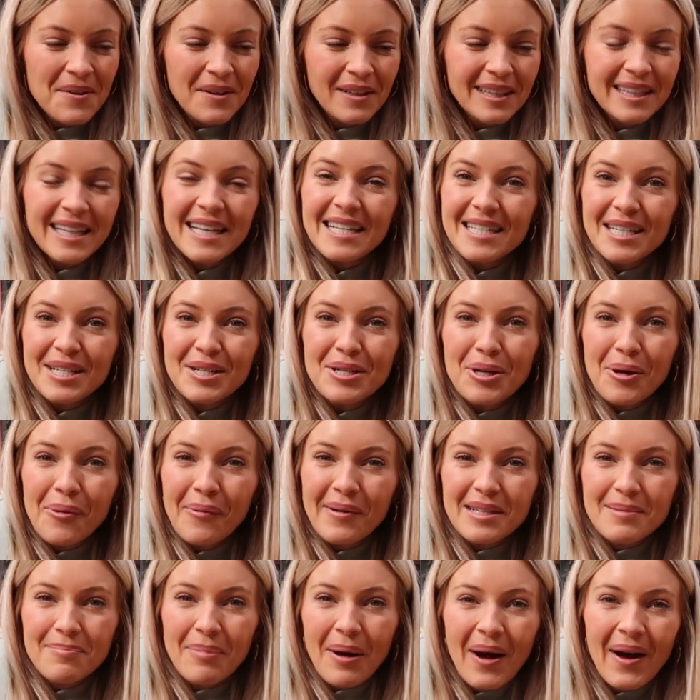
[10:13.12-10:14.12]
listen to
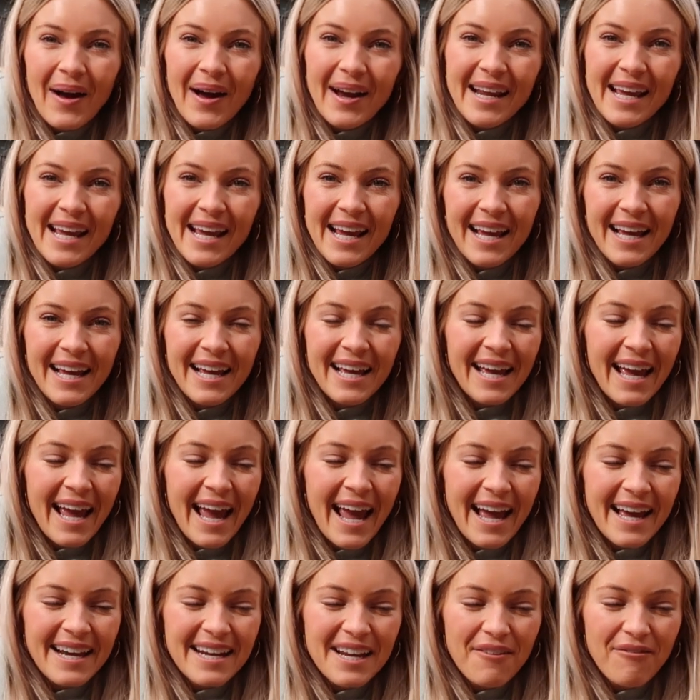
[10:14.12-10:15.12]
his body,
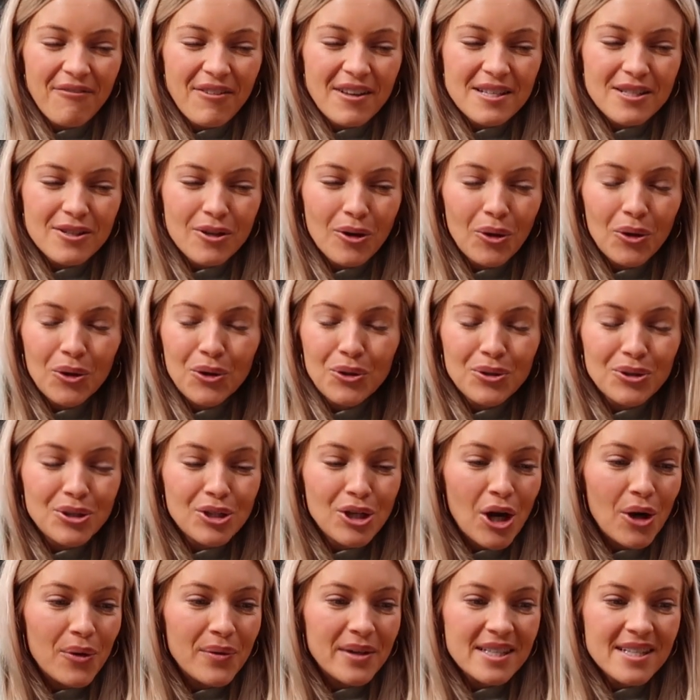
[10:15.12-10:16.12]
and if he's cold,
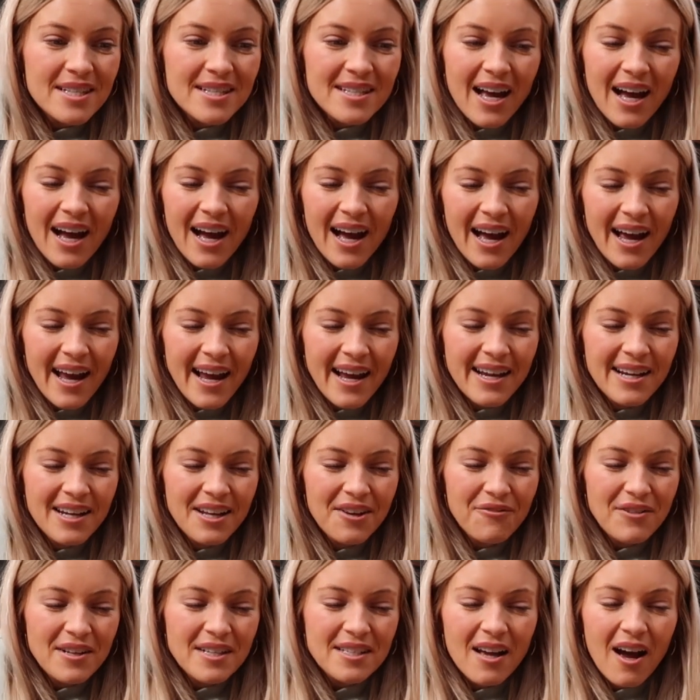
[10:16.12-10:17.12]
go inside.
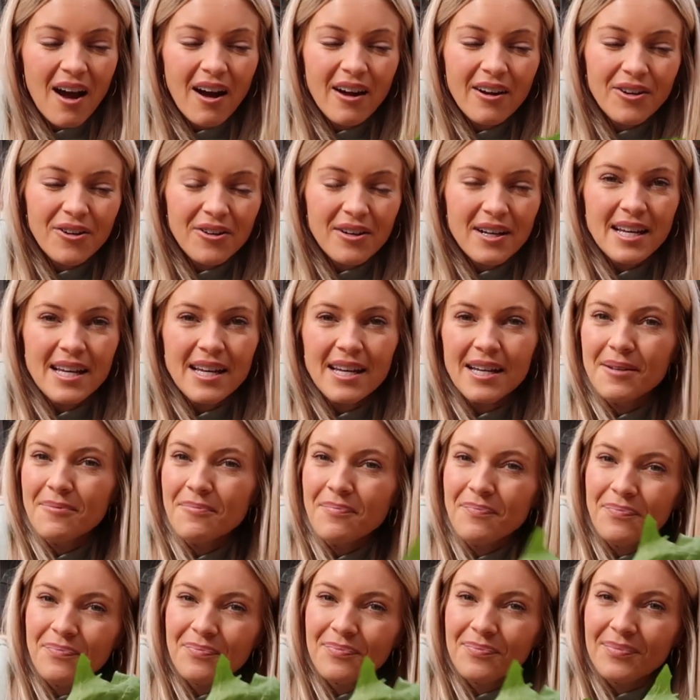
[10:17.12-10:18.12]
If he's
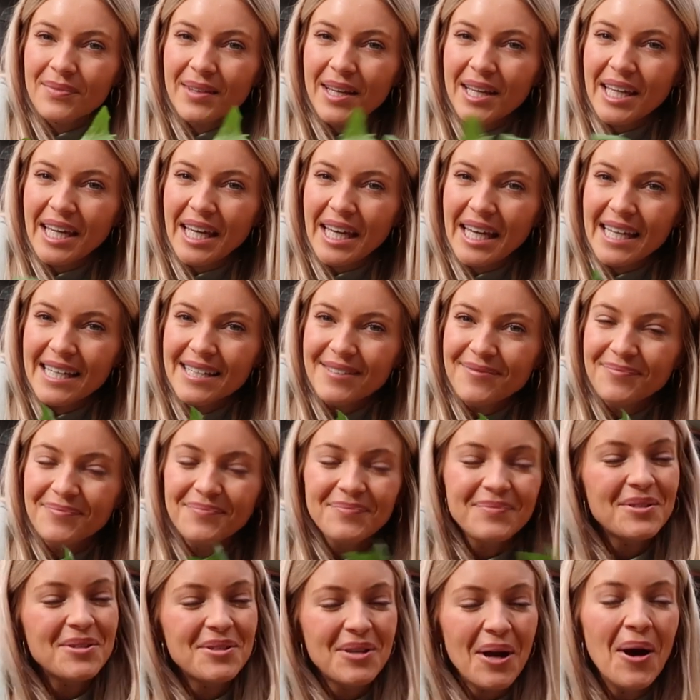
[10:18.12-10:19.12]
hungry, eat.
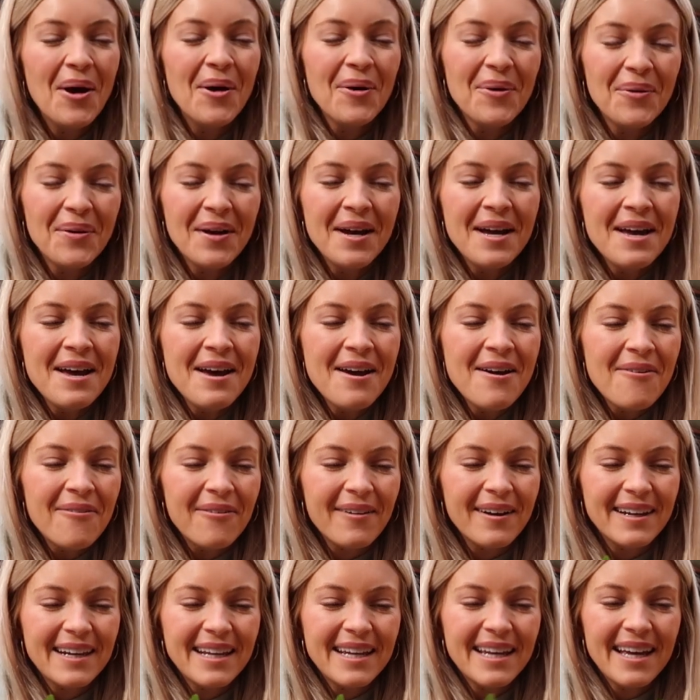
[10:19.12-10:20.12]
So
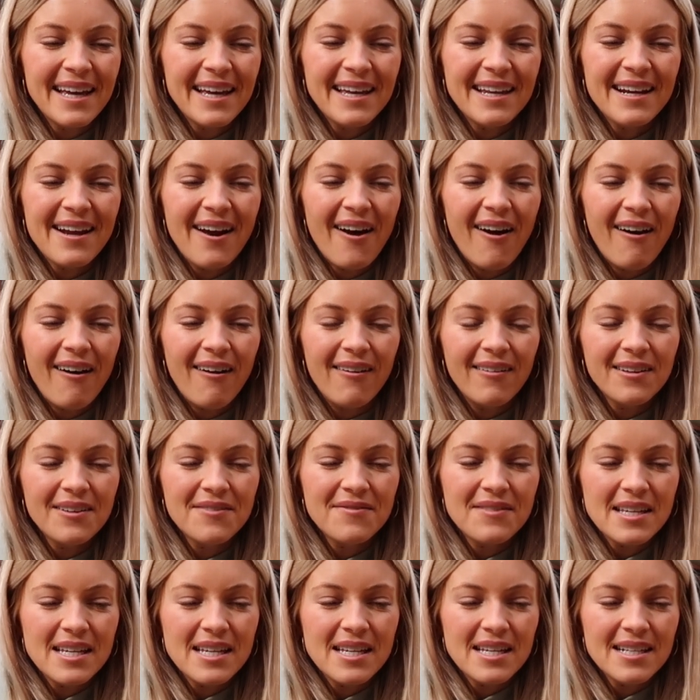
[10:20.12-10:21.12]
we're gonna get all
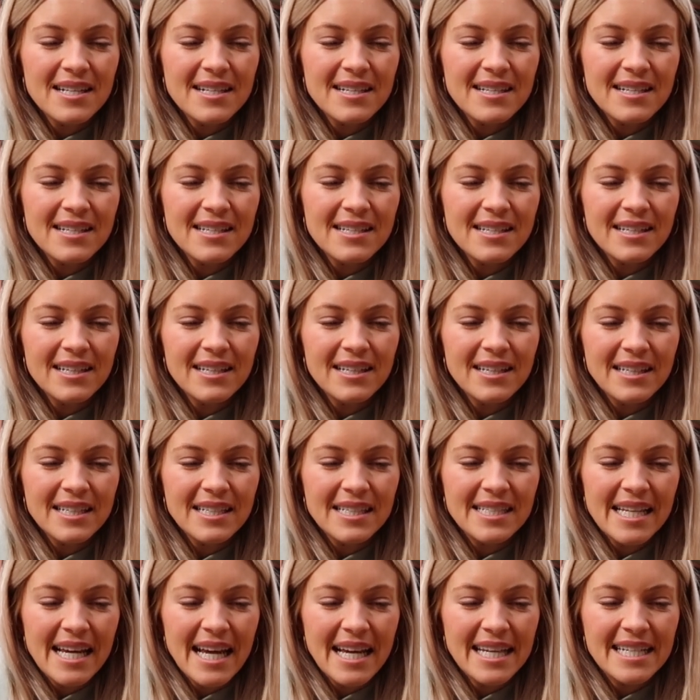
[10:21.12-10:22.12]
of these
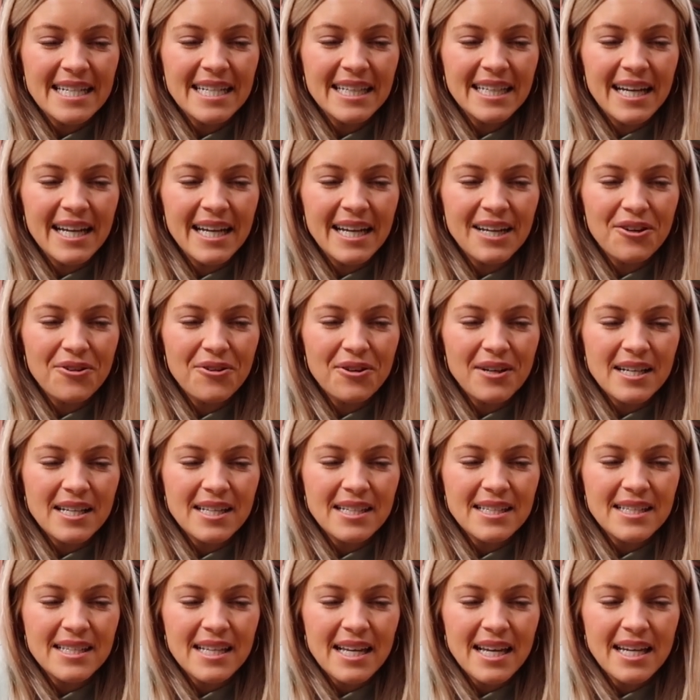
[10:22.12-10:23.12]
dandelion
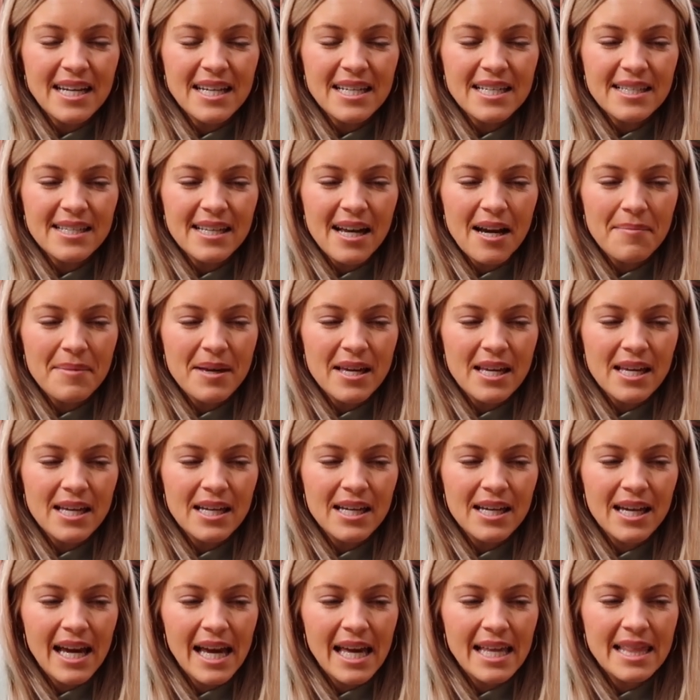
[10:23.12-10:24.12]
greens in his
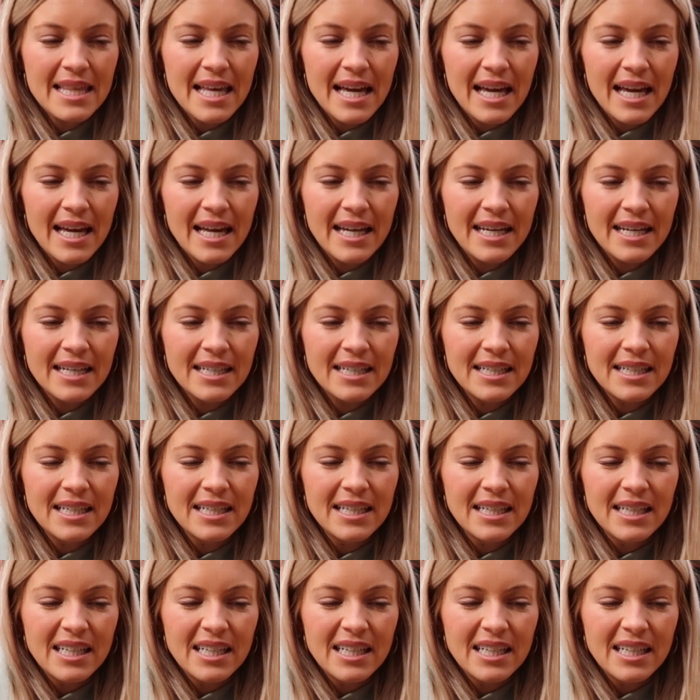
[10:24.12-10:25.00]
tummy, and then